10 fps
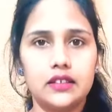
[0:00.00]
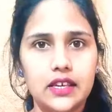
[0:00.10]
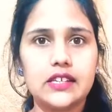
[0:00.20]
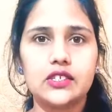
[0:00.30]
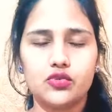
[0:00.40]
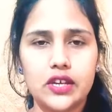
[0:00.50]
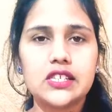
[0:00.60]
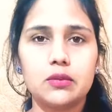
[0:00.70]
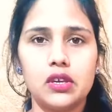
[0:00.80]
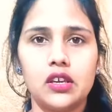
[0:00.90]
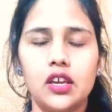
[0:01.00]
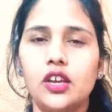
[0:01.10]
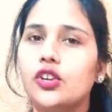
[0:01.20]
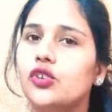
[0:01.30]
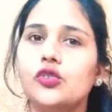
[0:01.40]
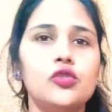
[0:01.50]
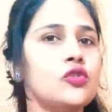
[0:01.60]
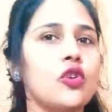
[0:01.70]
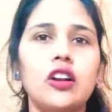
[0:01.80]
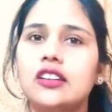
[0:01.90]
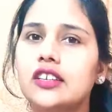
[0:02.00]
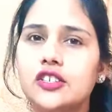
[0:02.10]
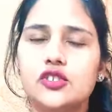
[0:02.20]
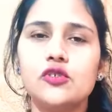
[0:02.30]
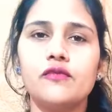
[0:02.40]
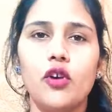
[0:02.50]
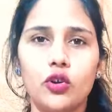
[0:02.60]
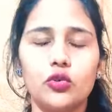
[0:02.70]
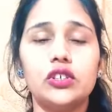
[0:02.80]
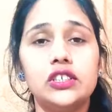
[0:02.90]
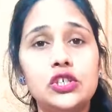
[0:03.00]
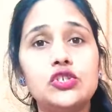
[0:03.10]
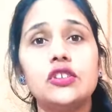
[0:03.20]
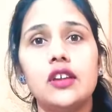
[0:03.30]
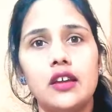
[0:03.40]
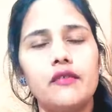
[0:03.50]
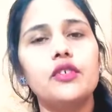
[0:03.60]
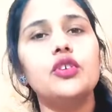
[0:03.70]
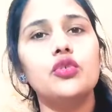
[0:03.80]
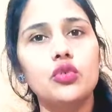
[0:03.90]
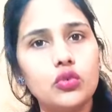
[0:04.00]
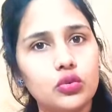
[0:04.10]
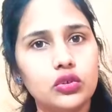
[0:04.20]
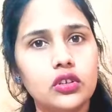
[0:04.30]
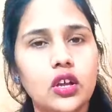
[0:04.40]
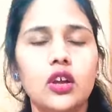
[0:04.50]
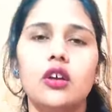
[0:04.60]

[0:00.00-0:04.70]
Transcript: Yes, trust me, you do not need to follow each and every rule